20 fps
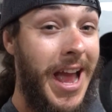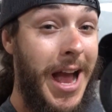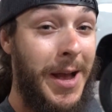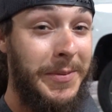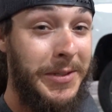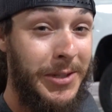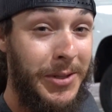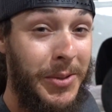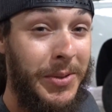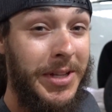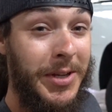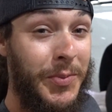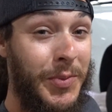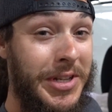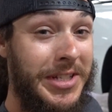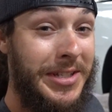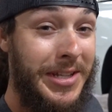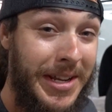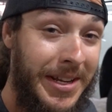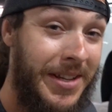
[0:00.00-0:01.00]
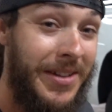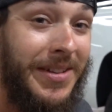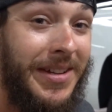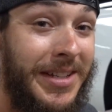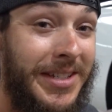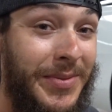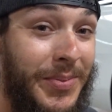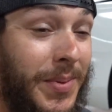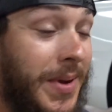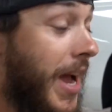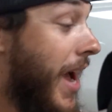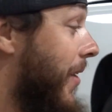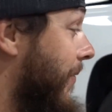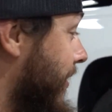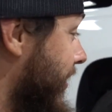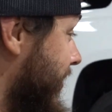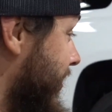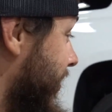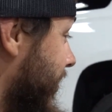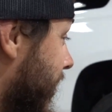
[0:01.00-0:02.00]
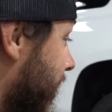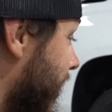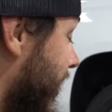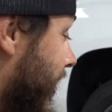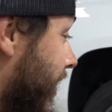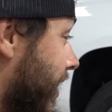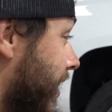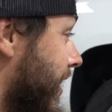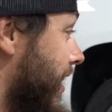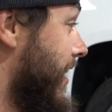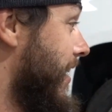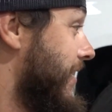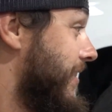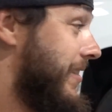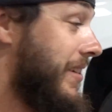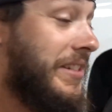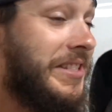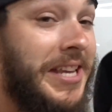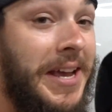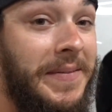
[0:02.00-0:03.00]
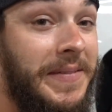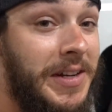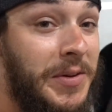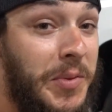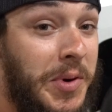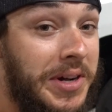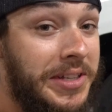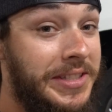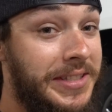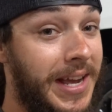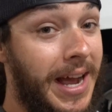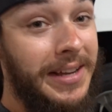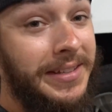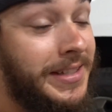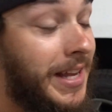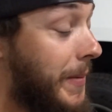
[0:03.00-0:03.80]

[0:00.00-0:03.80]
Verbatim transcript: absolutely ridiculous having the uh, Z71 side